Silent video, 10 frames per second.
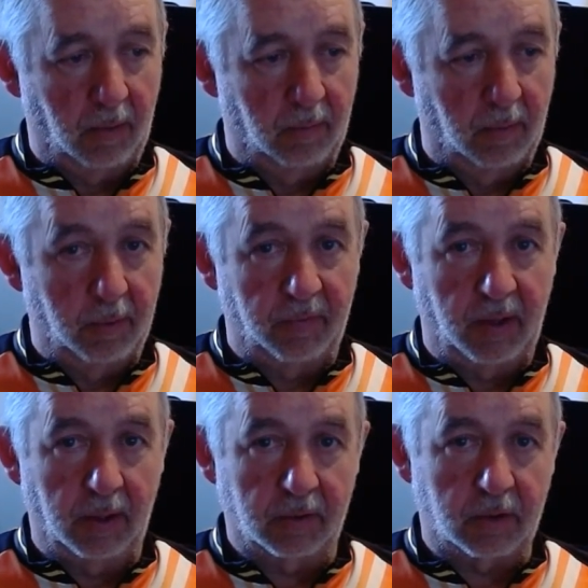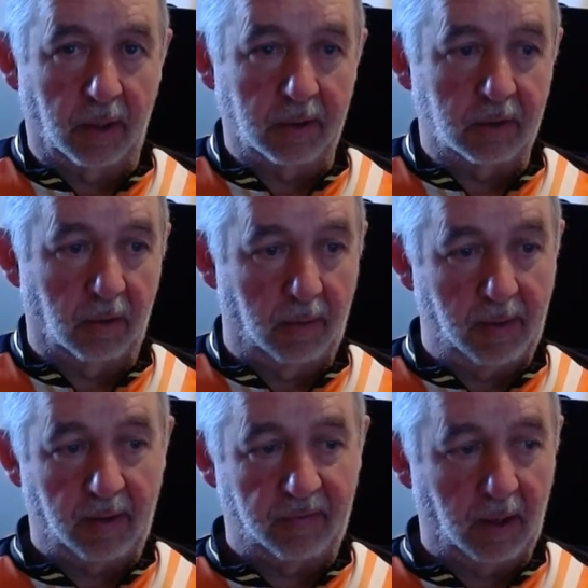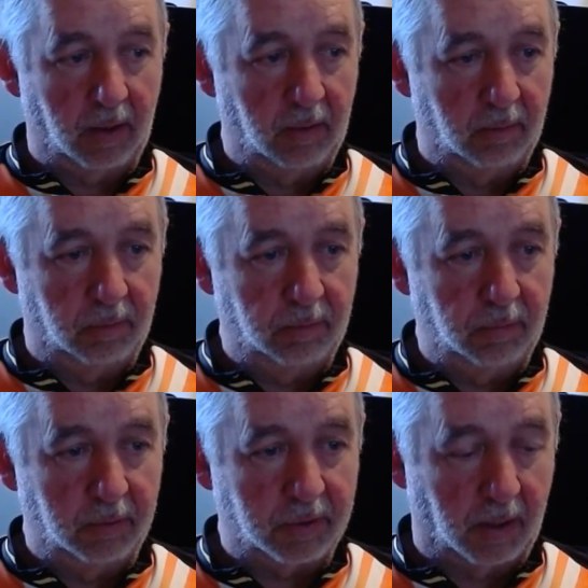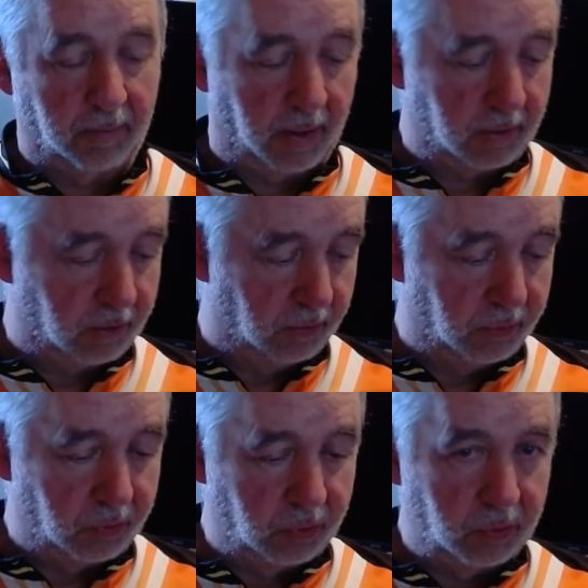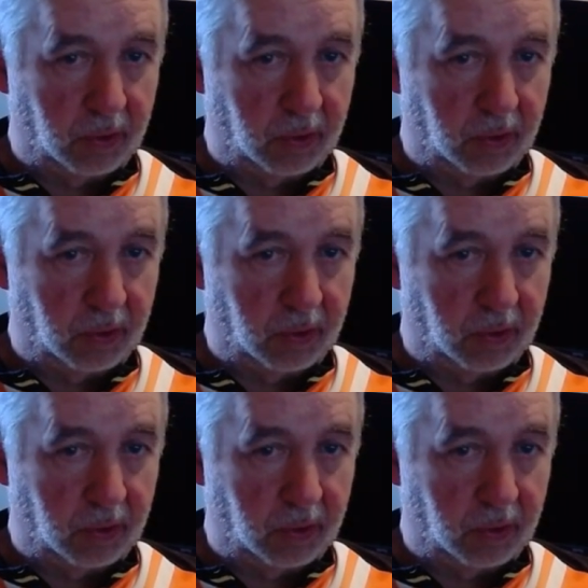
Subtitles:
remove the heel strike. So I may have to get a new set of bike shoes